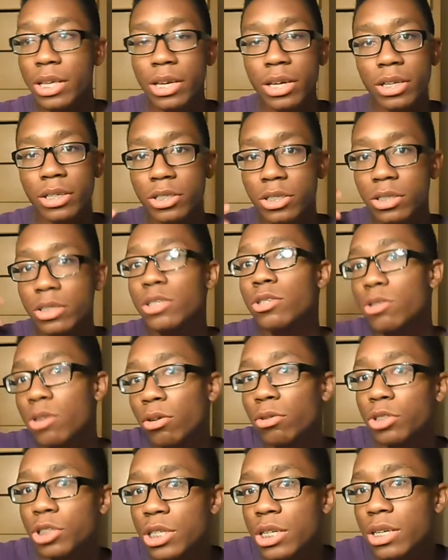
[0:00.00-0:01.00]
They could, you
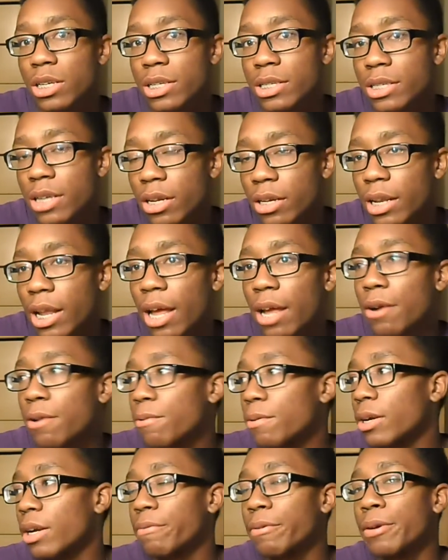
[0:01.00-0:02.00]
know, she could have sung that
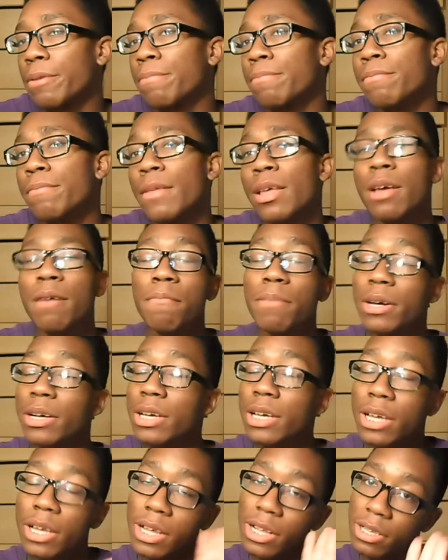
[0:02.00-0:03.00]
or whatever,
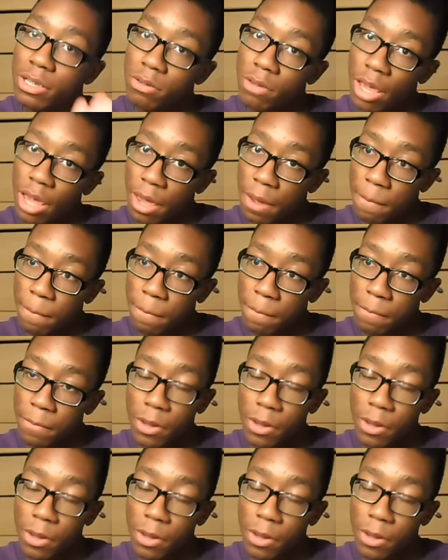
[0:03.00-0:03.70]
but it's okay.